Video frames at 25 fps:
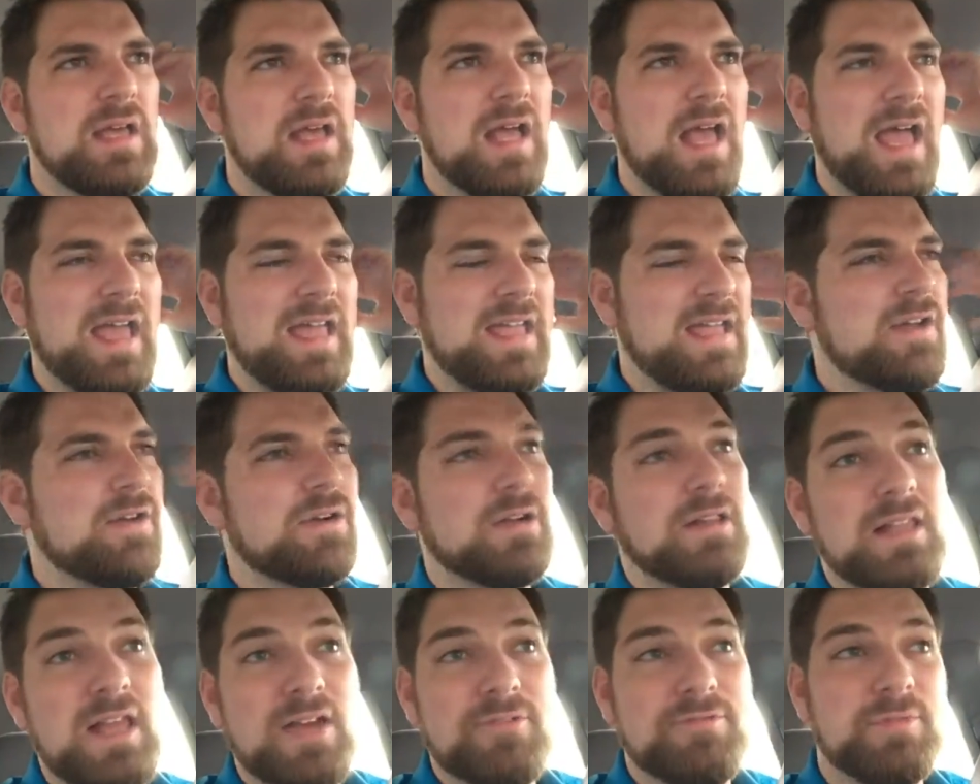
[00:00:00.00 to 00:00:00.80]
I hear it
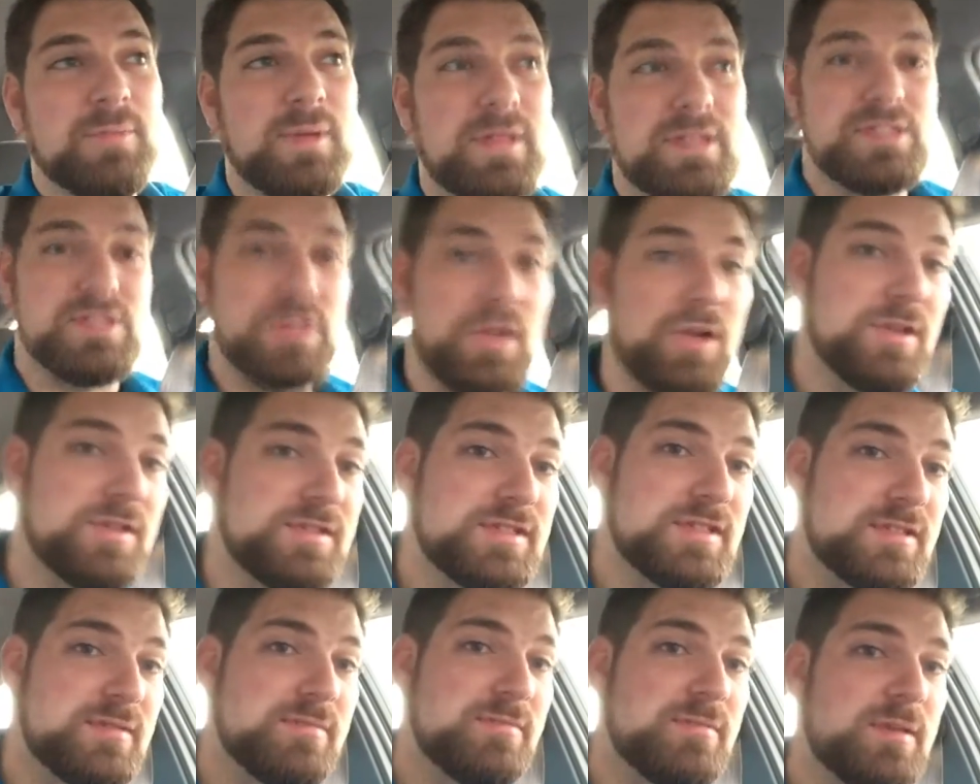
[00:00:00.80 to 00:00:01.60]
a lot from
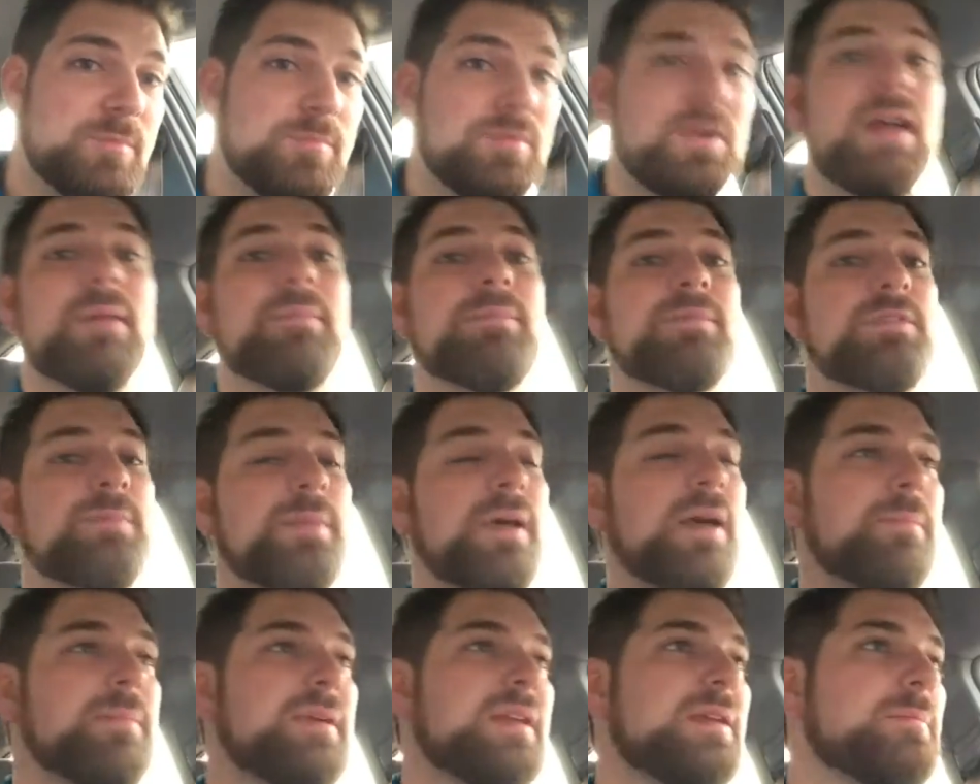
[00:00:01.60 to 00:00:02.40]
adults, the problems
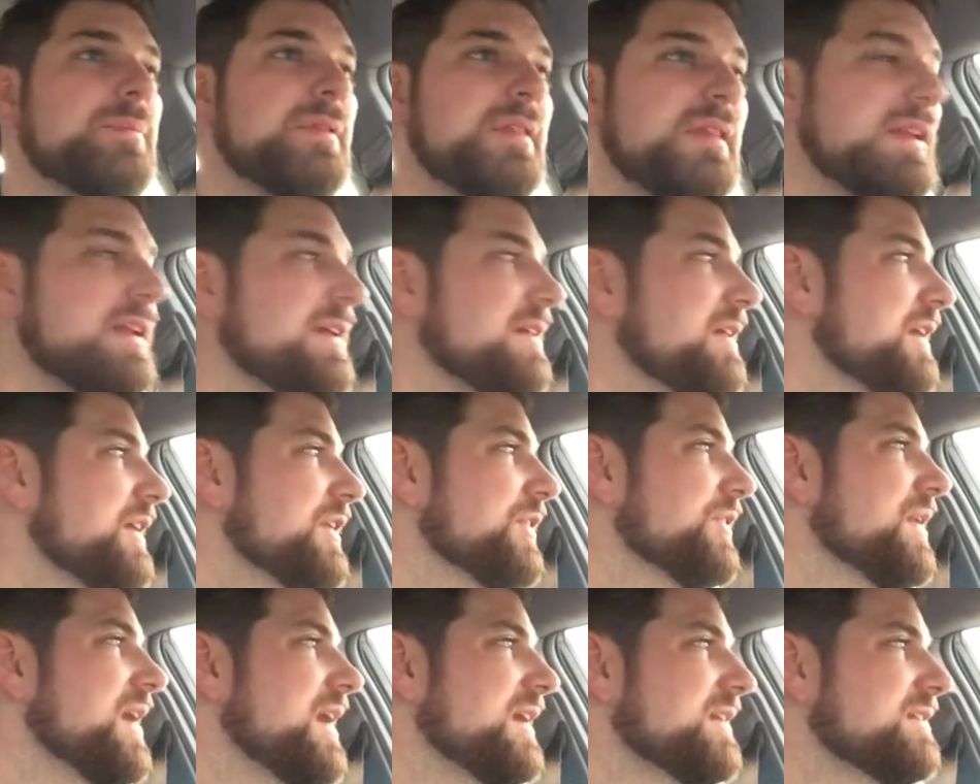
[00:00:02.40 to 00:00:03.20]
about being politically
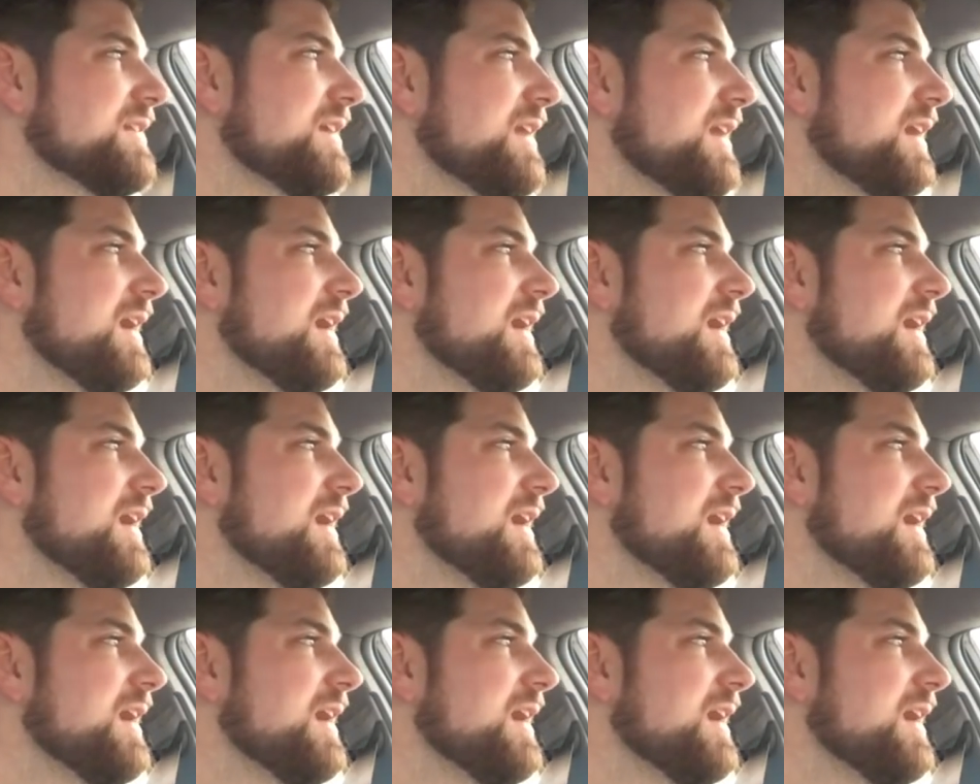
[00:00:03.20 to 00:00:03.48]
correct.